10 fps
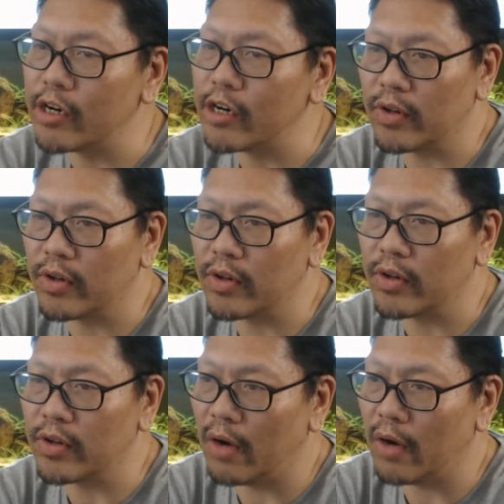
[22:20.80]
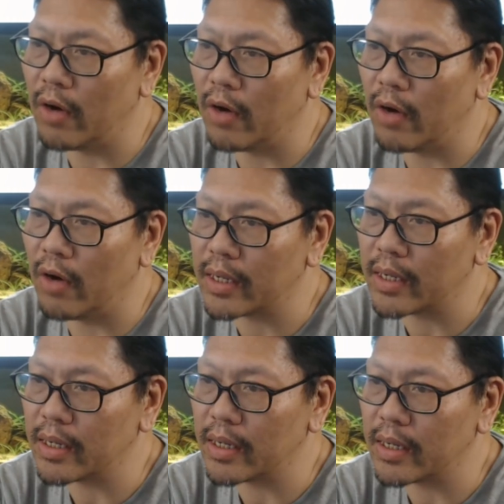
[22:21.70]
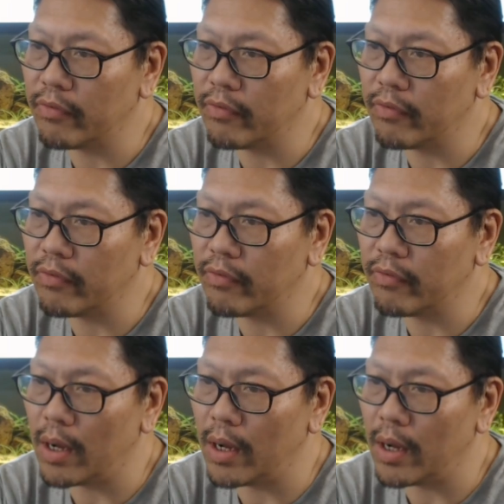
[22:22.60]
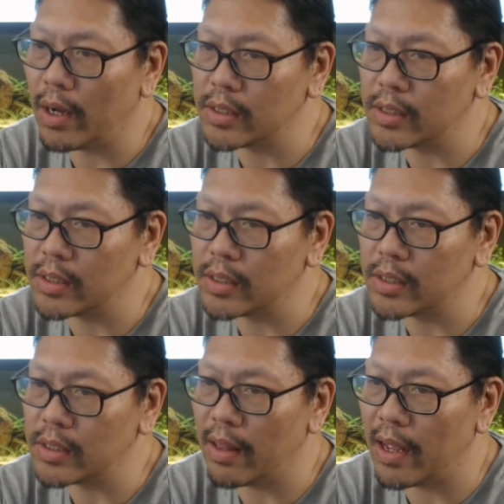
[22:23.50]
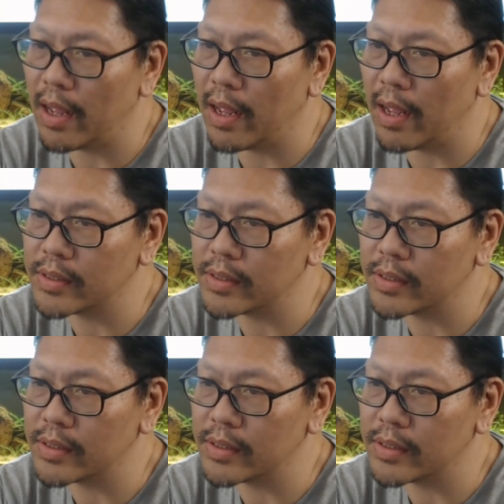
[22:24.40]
for the office tank from Flip Aquatics. So we'll see how that goes.